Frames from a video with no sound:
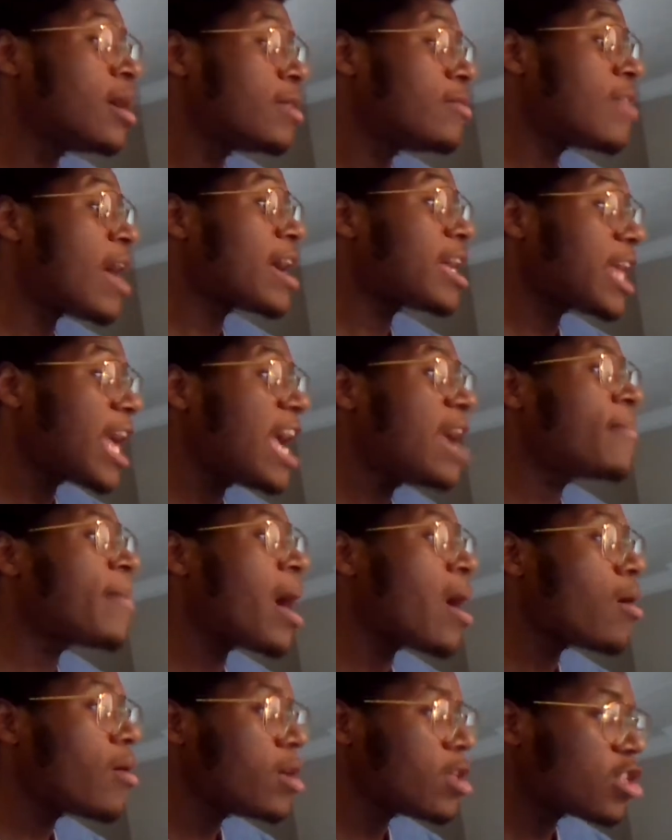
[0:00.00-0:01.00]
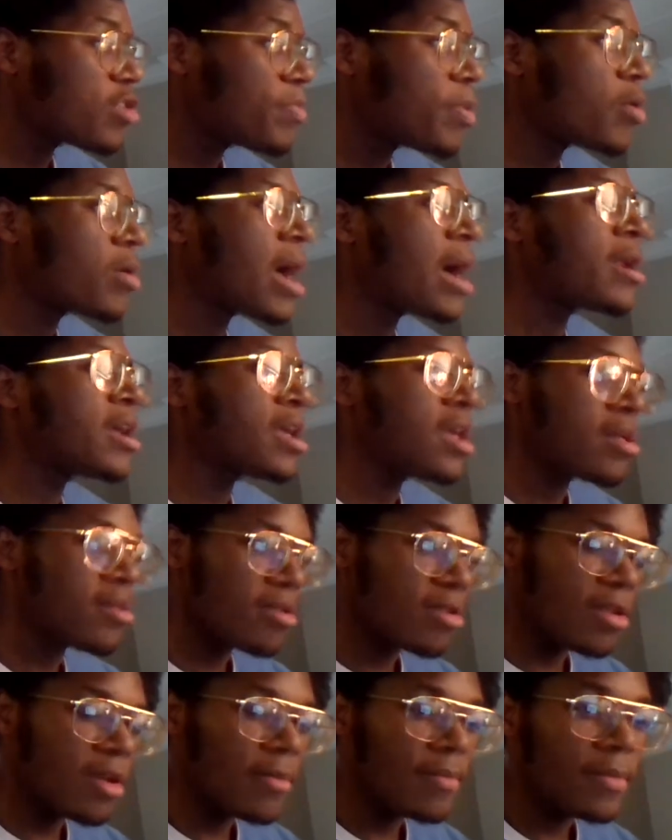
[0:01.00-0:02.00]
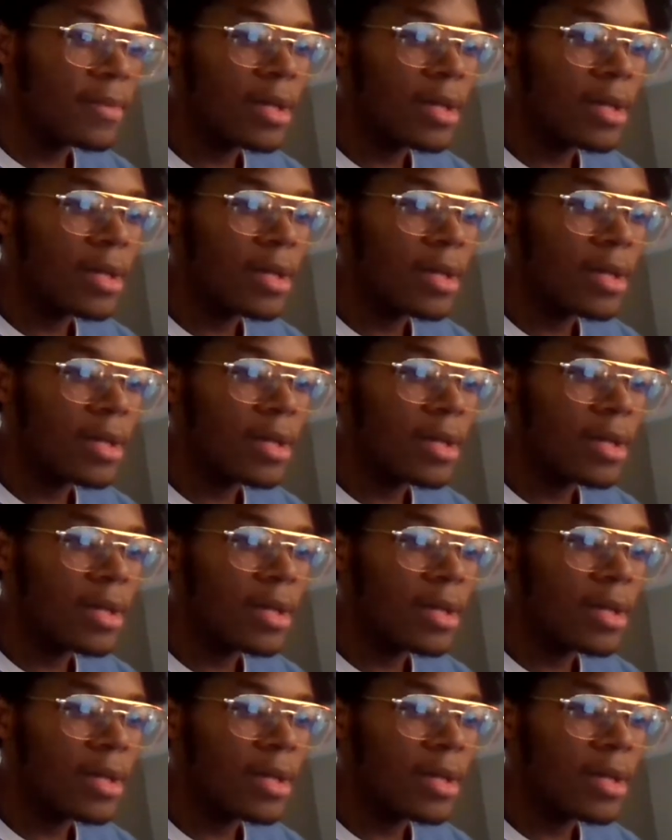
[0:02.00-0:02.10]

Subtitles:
that came out and spoke out against him.